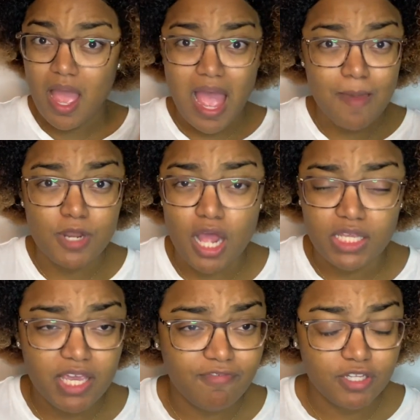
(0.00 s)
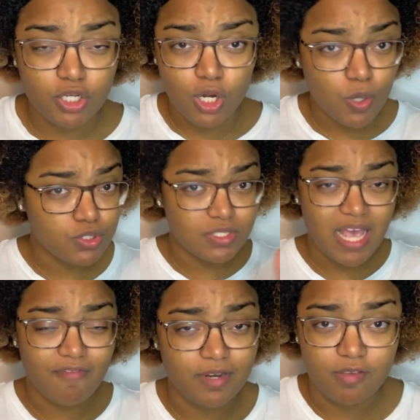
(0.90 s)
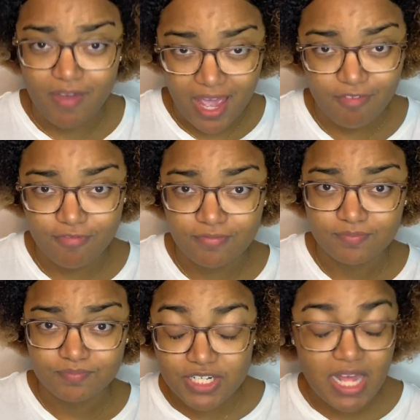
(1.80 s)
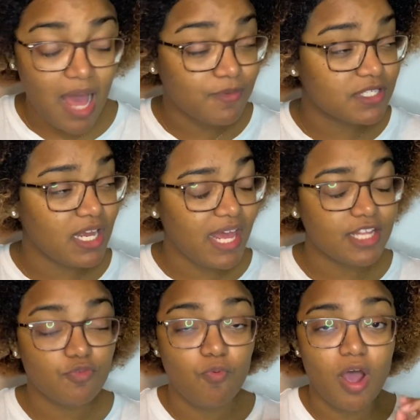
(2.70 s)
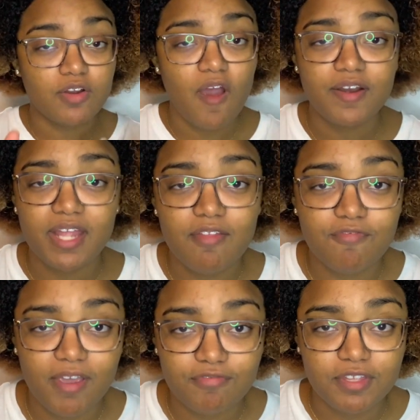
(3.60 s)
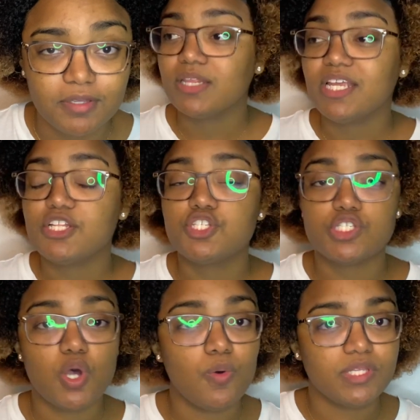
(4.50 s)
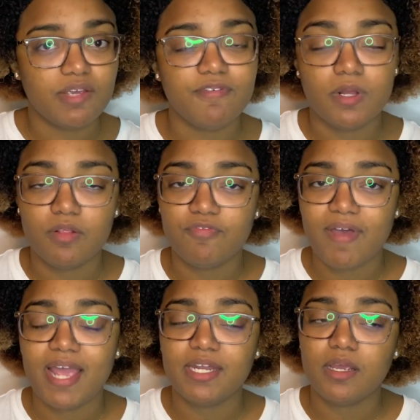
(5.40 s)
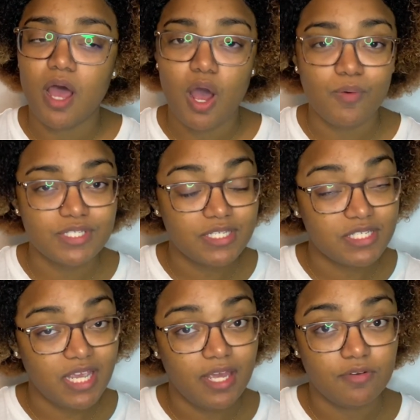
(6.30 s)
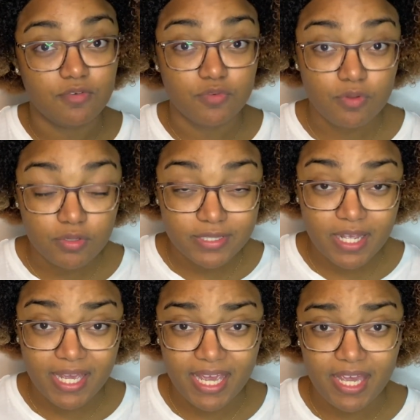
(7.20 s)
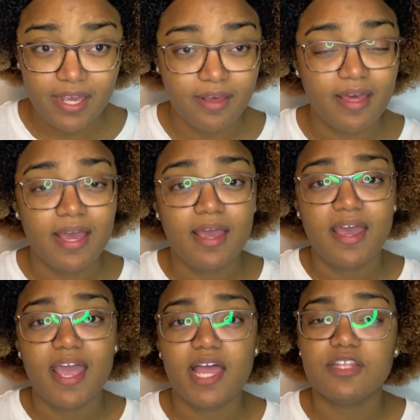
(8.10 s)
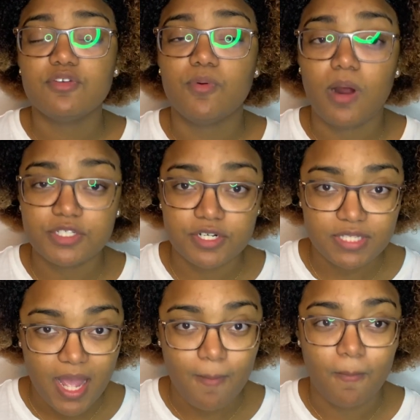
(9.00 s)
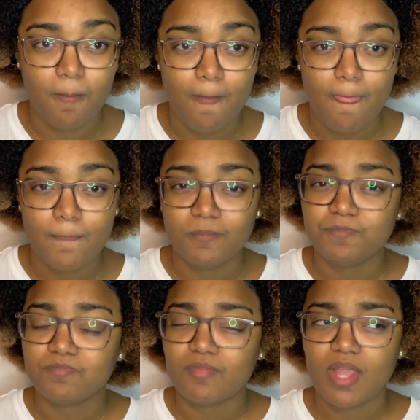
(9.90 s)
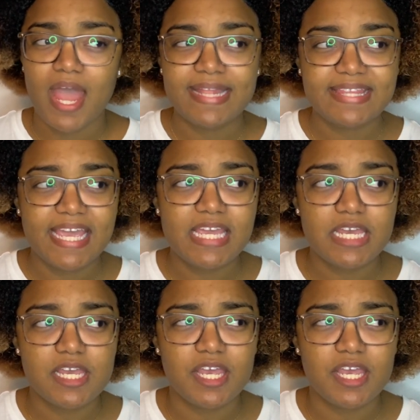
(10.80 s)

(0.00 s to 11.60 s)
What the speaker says: I'm not even close to 75. I'm still at 150. It's so difficult finding housings in The Hague and Rotterdam. I think